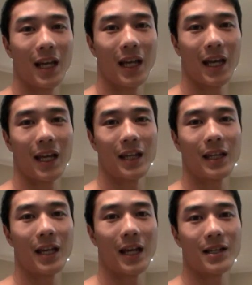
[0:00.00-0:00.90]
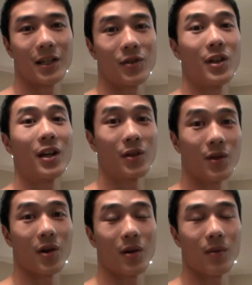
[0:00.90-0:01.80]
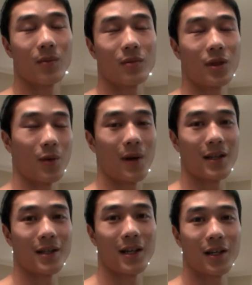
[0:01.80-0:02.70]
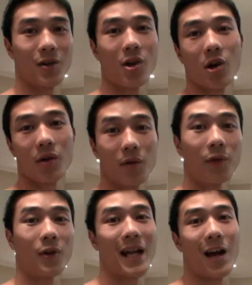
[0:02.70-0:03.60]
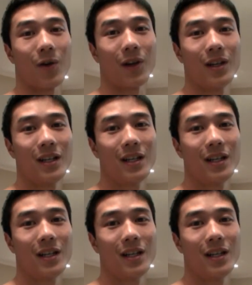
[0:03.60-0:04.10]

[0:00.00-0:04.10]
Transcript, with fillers: And the days I do not do do weights, I do cardio for an hour.